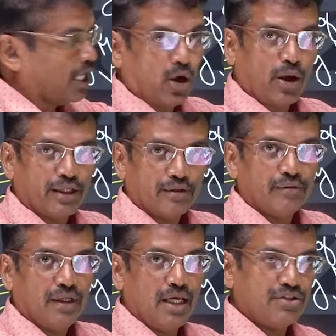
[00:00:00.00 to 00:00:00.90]
an alloy.
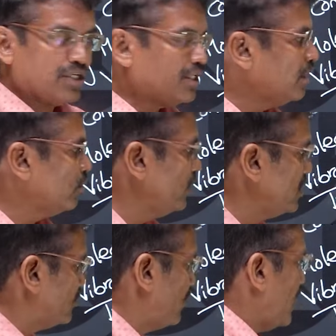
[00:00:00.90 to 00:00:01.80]
A general rule
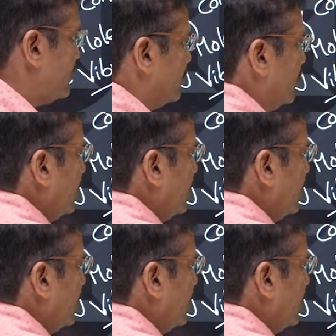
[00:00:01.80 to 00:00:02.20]
is that